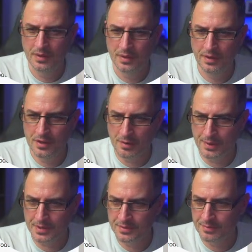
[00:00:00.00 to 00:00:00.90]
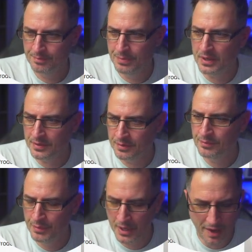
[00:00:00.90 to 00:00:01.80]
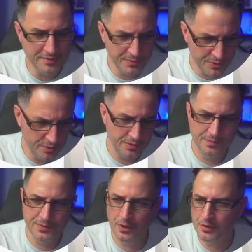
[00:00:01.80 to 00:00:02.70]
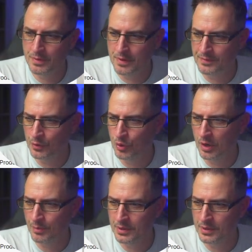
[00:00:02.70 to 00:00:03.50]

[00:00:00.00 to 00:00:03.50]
gummies, but we have some students who've sold them and they've done quite well.